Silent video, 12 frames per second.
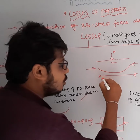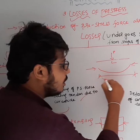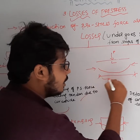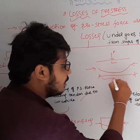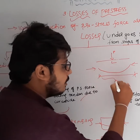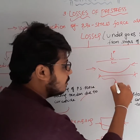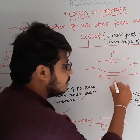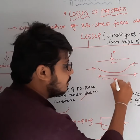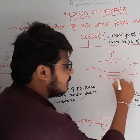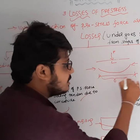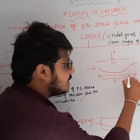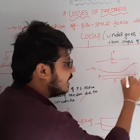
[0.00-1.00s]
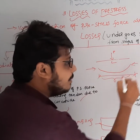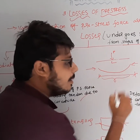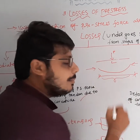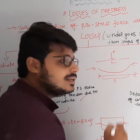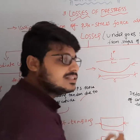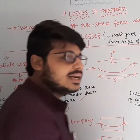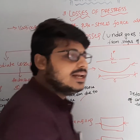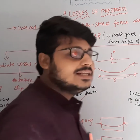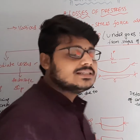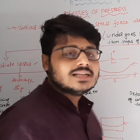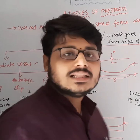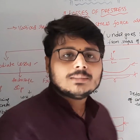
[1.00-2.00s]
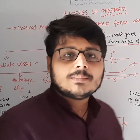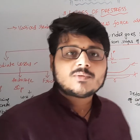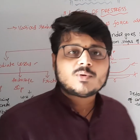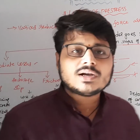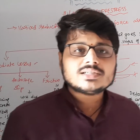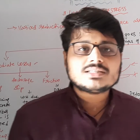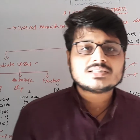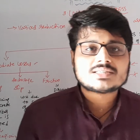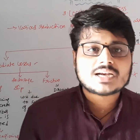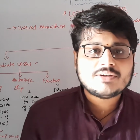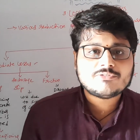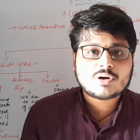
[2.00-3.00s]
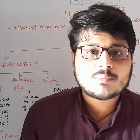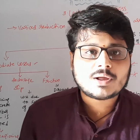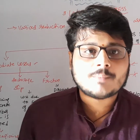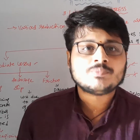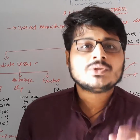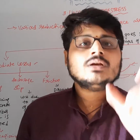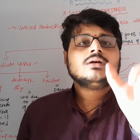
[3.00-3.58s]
shortening. The strain is nothing but what is the strain formula?